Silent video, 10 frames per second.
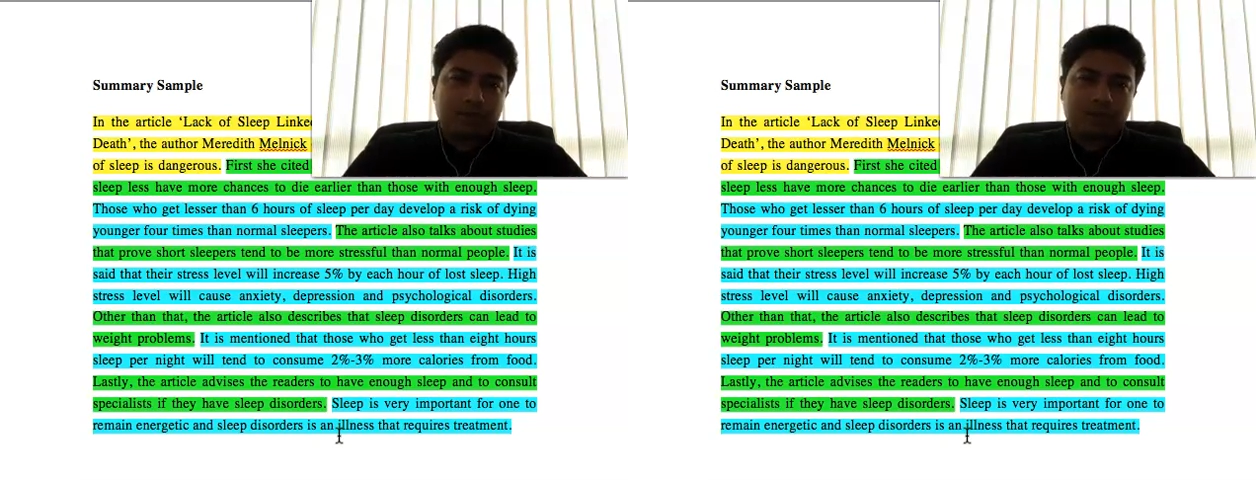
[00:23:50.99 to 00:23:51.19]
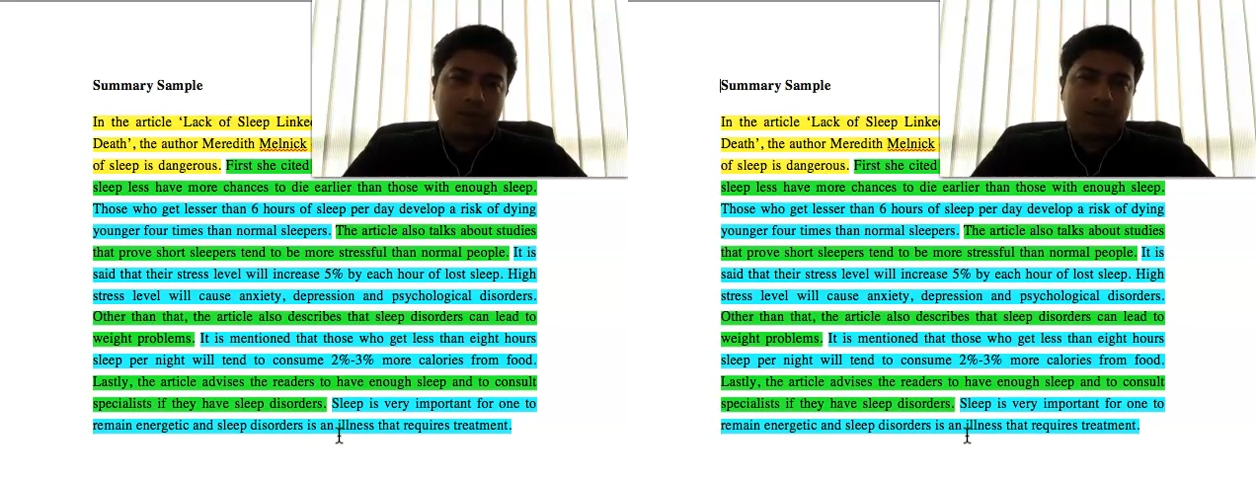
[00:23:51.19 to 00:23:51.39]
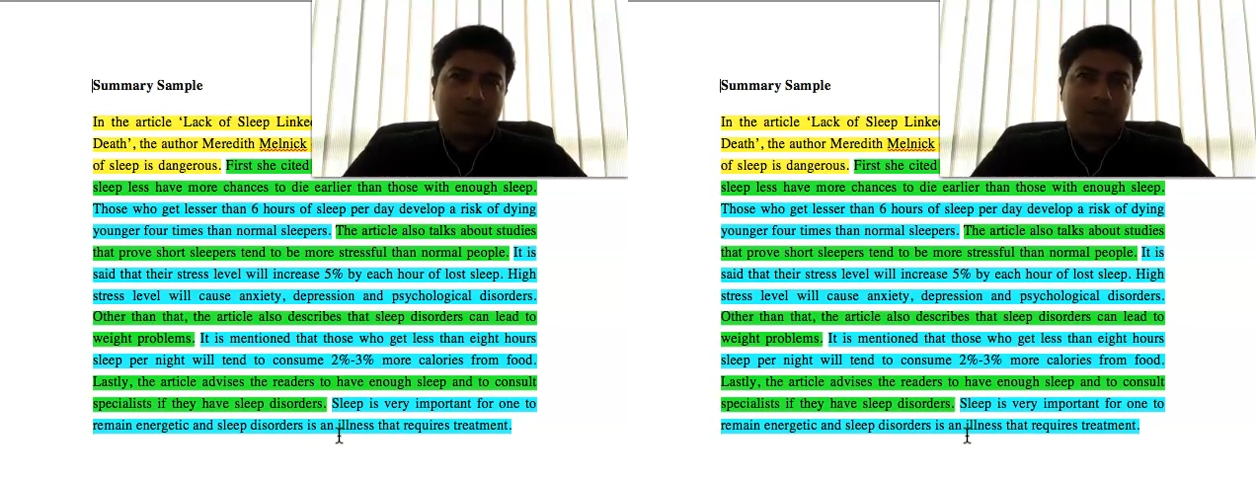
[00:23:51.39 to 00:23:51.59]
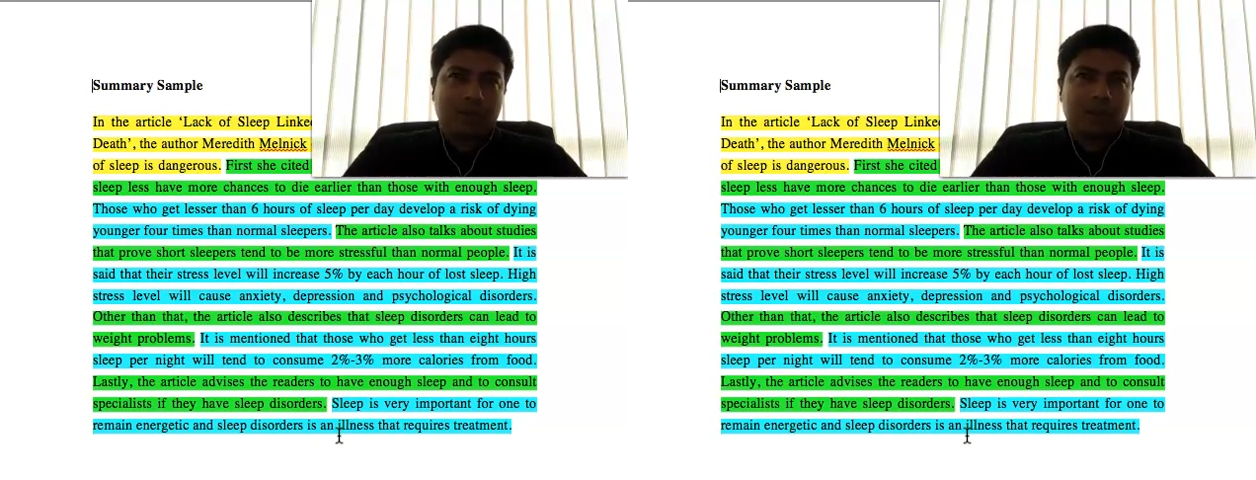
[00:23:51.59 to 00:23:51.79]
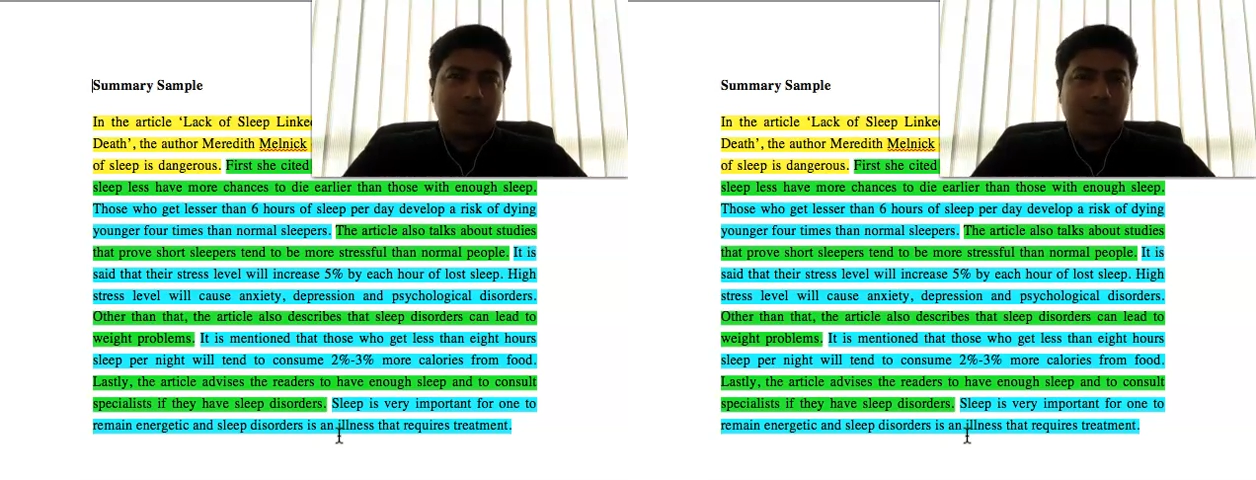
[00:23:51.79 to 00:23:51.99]
Let's
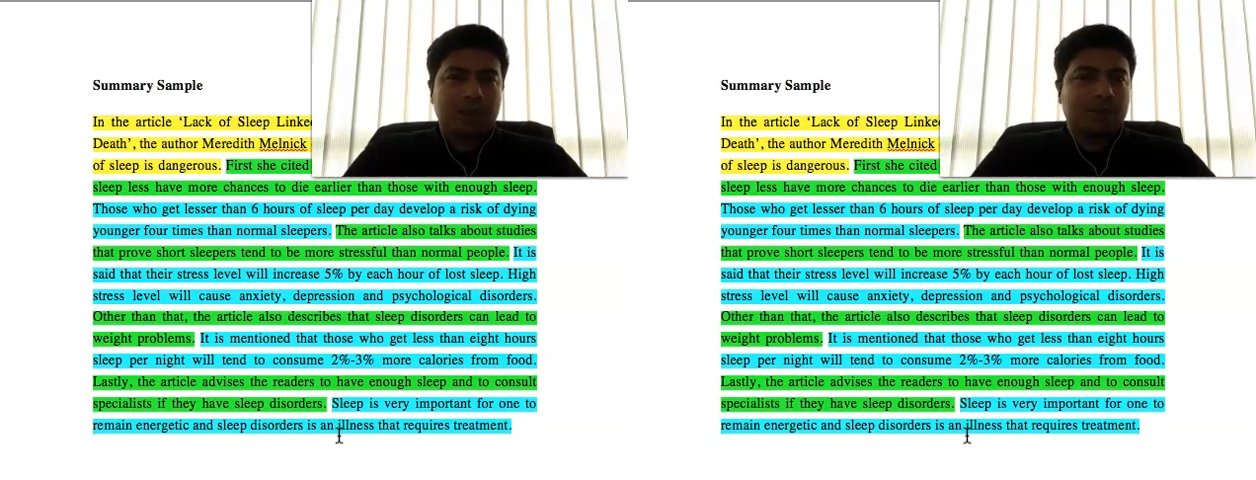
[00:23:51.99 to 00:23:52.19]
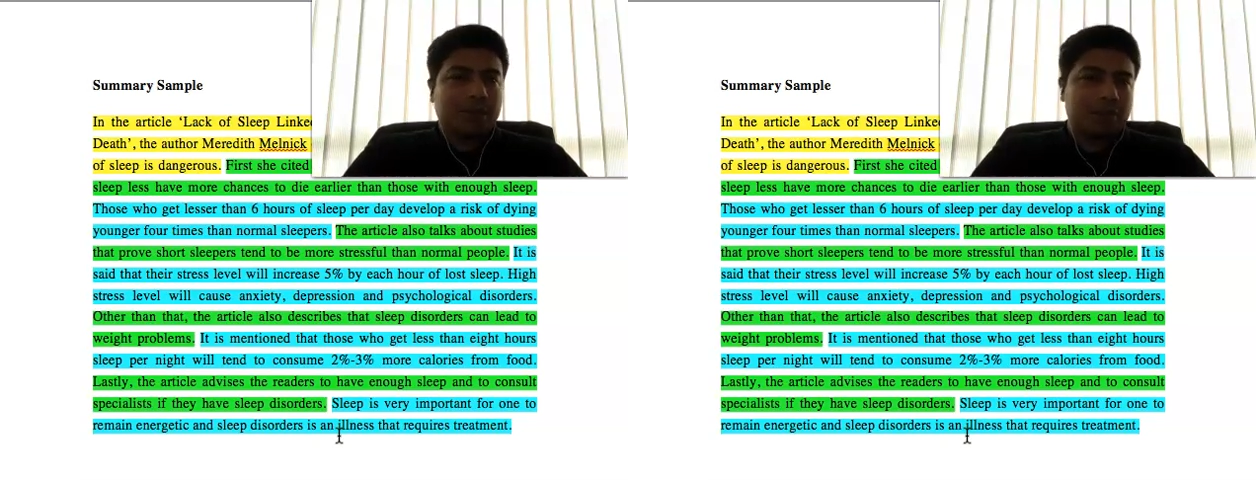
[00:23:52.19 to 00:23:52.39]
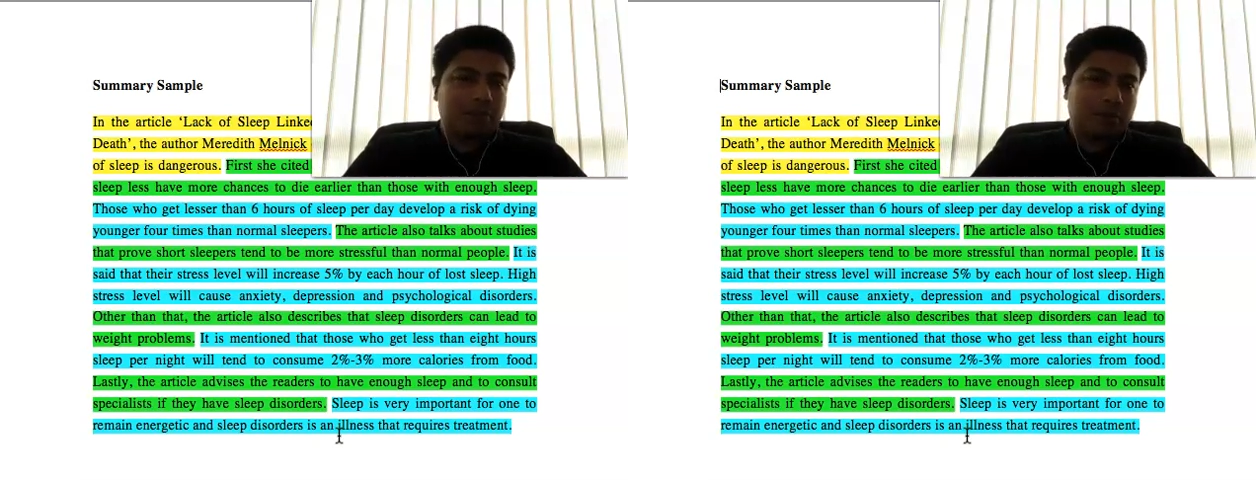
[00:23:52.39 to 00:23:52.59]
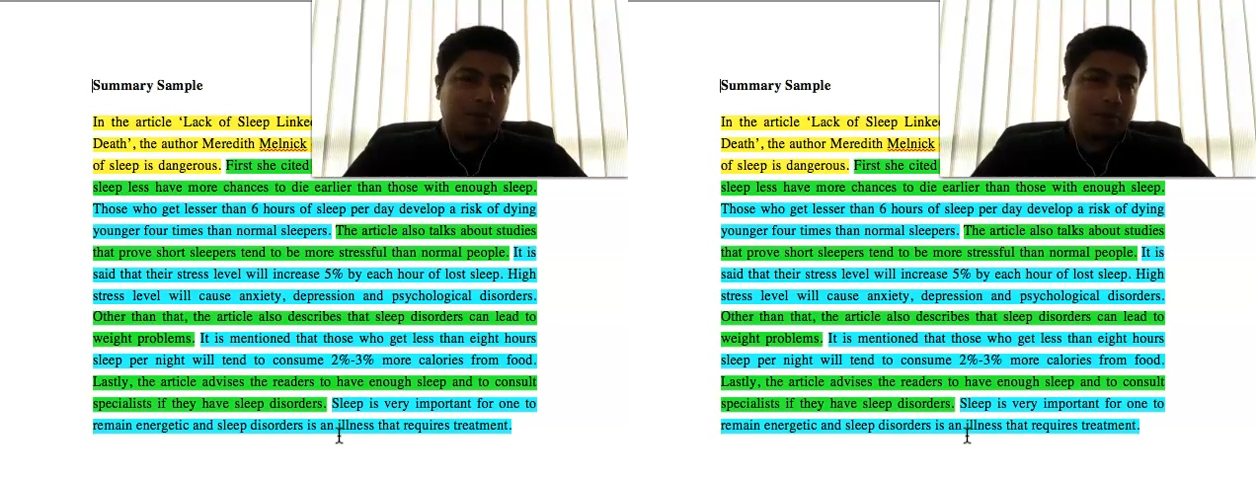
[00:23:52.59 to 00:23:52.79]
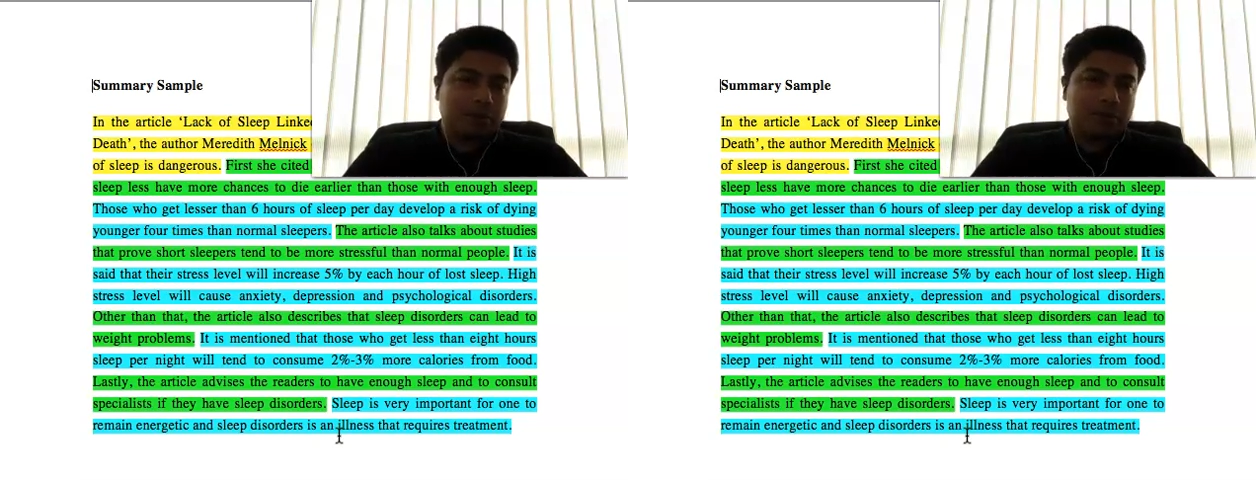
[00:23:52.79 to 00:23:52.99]
say there are 10
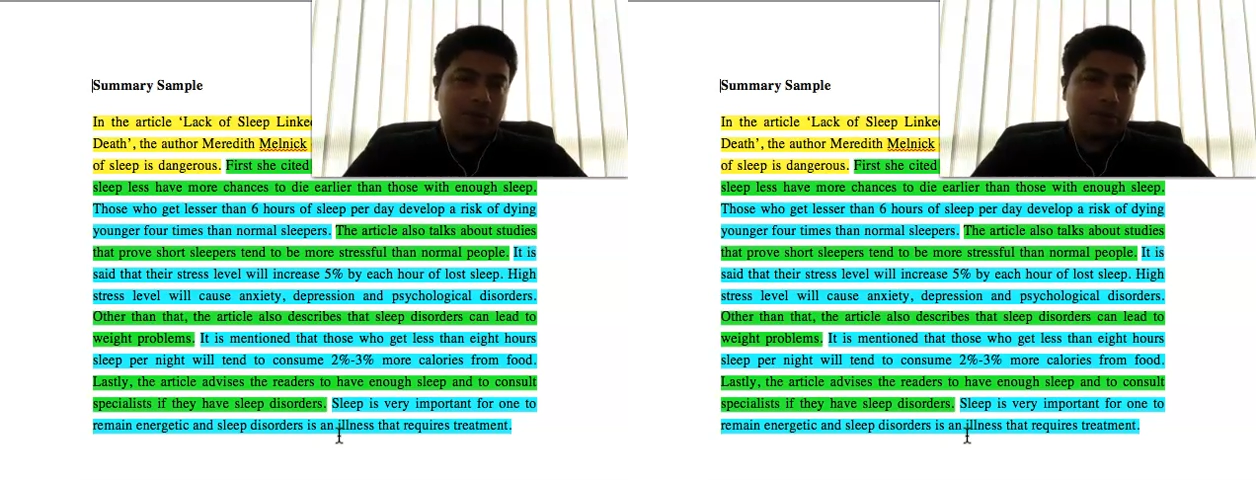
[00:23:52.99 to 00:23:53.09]
points,